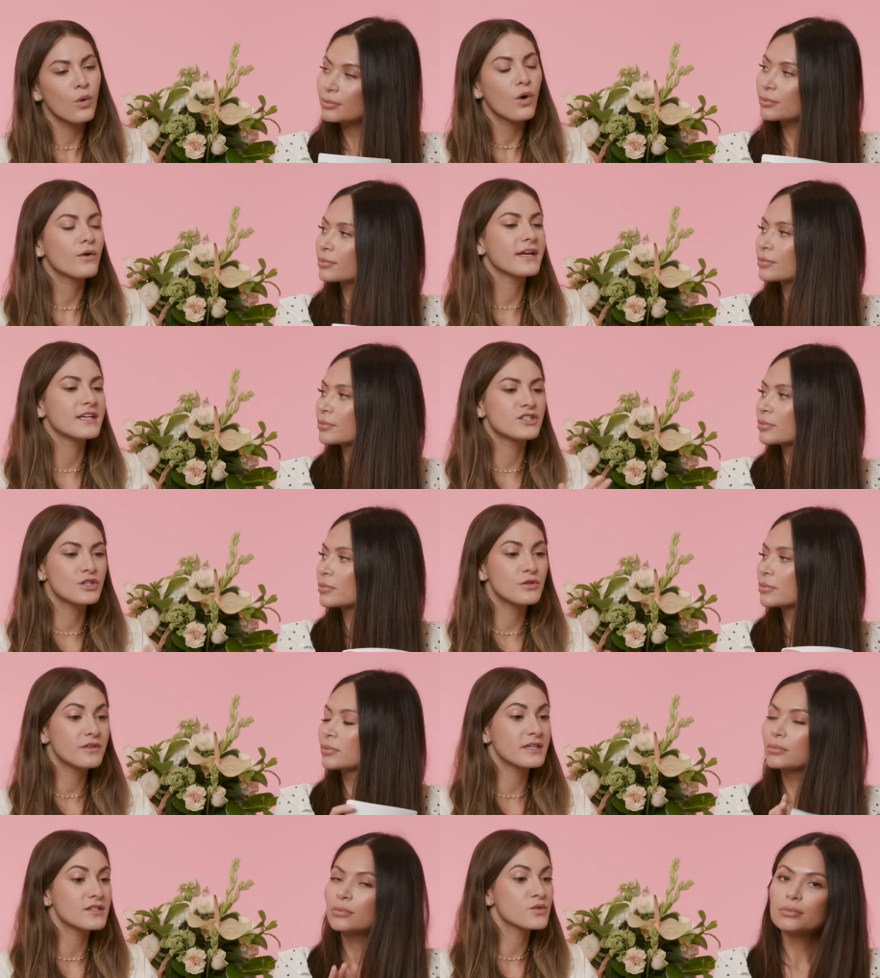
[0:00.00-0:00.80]
Speaker 1: Well okay
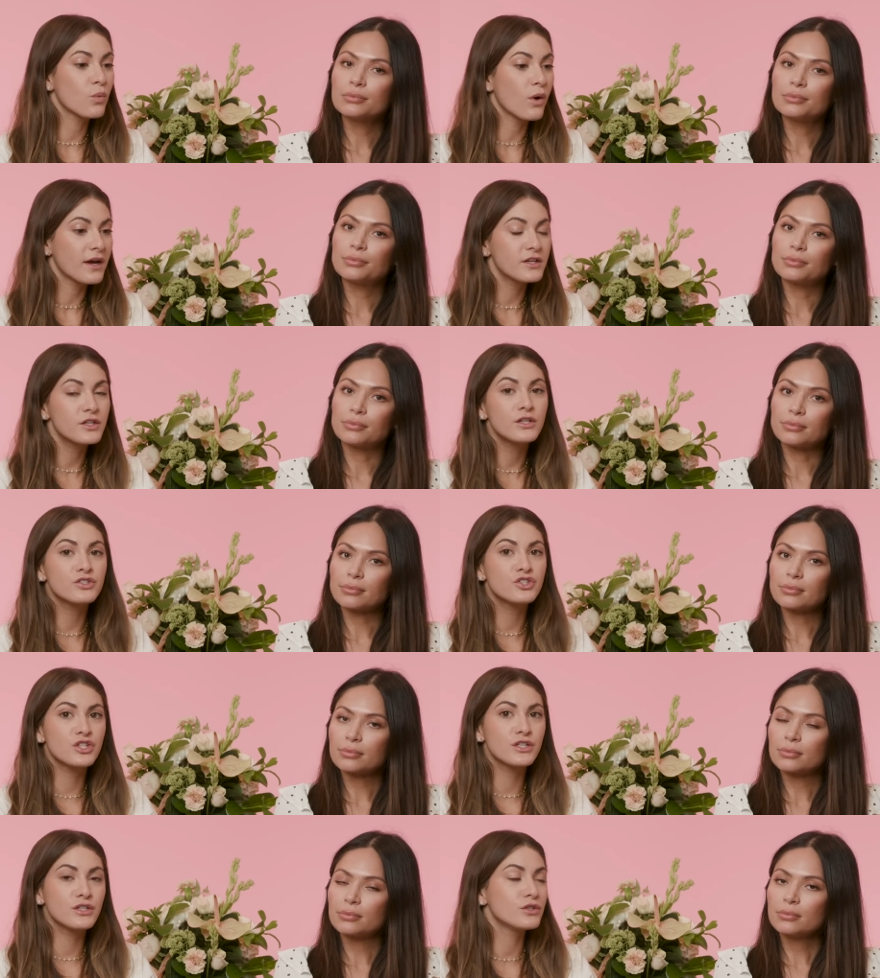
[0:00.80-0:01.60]
two things. One
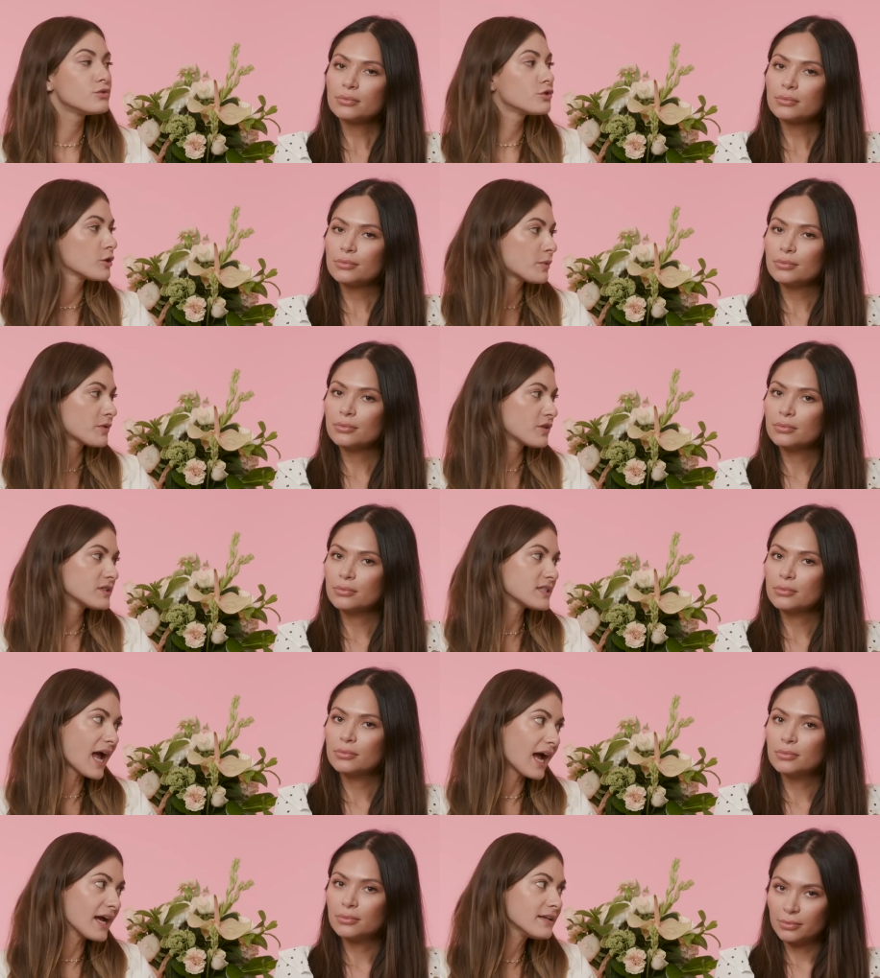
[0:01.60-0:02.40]
she you grew up with
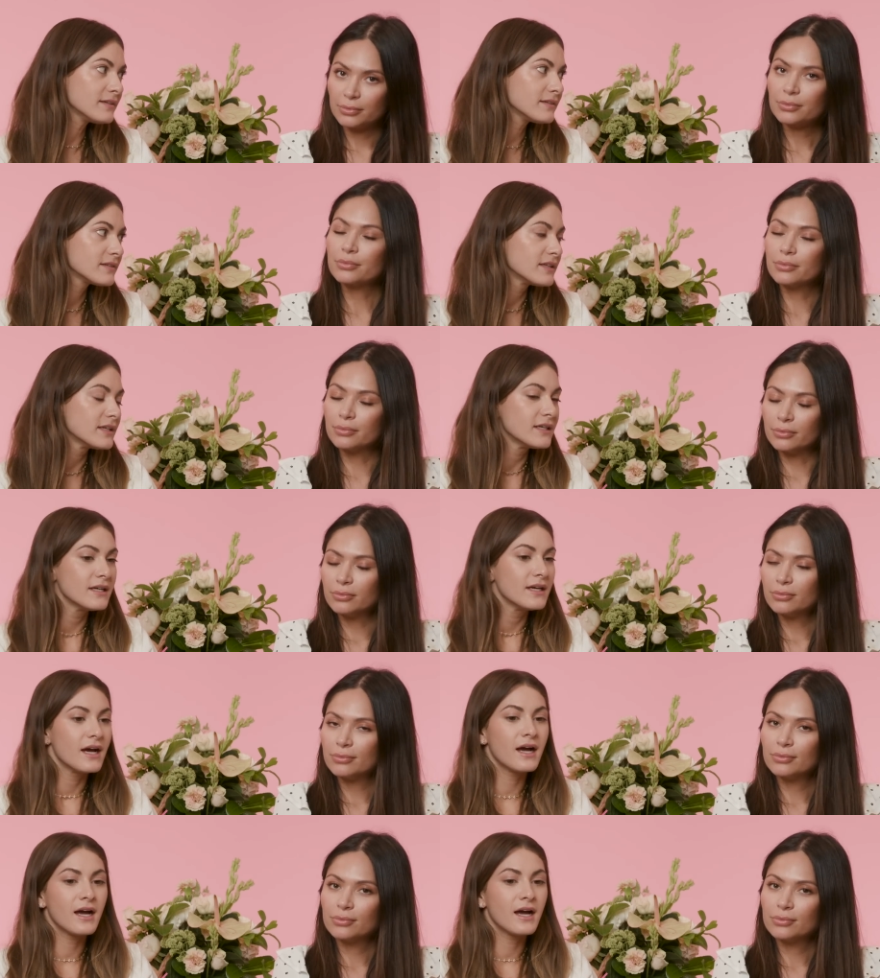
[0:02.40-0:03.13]
your dad mm -hmm.